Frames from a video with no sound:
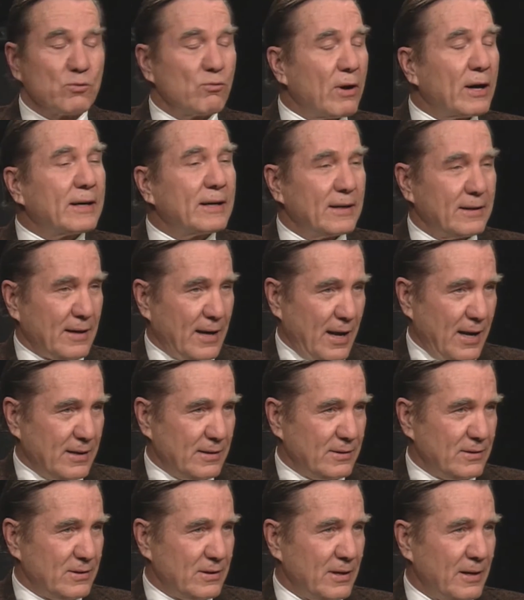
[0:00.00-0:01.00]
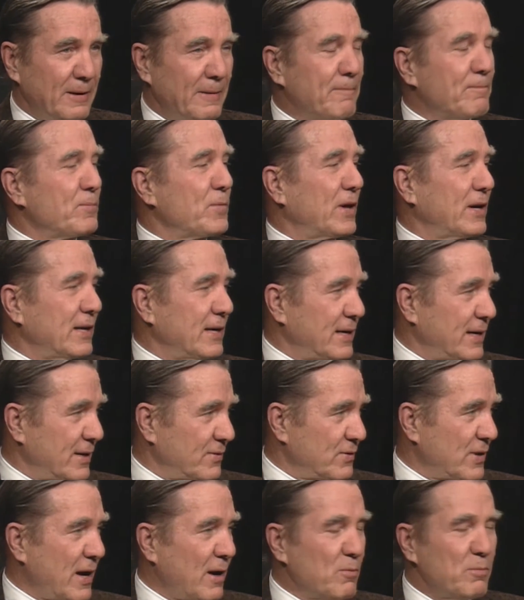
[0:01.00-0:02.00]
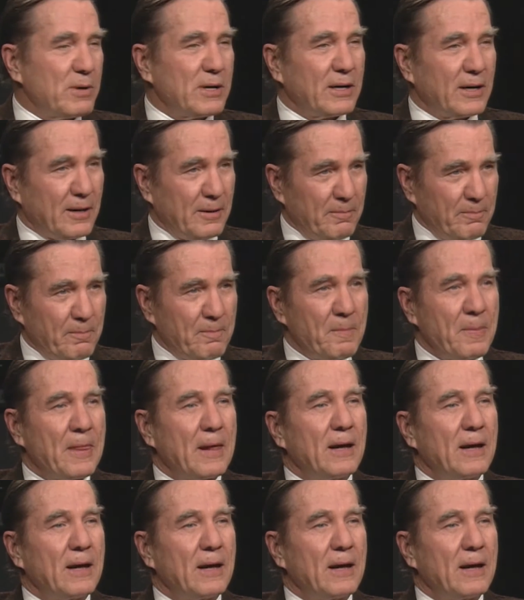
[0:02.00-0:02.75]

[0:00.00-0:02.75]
to recognize that he has now become